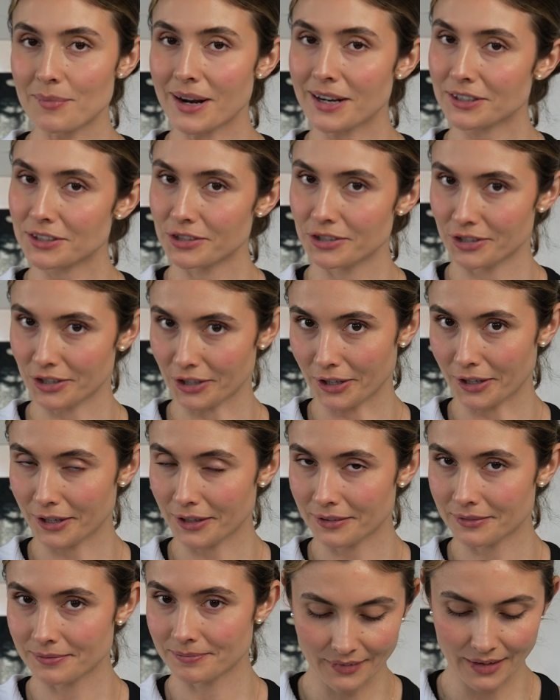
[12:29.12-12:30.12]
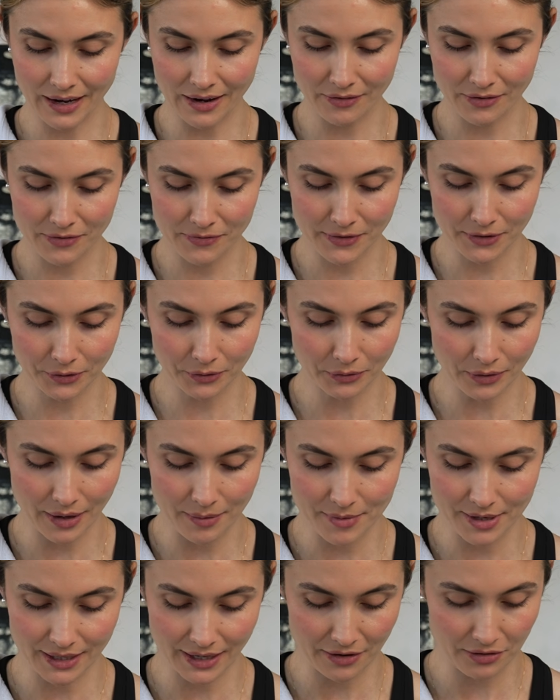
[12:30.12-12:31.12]
I'm not sure how I feel. I
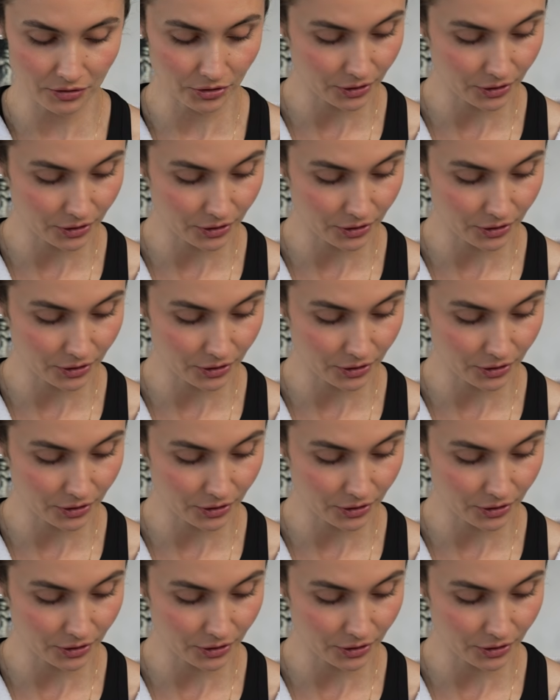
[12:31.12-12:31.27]
mean, I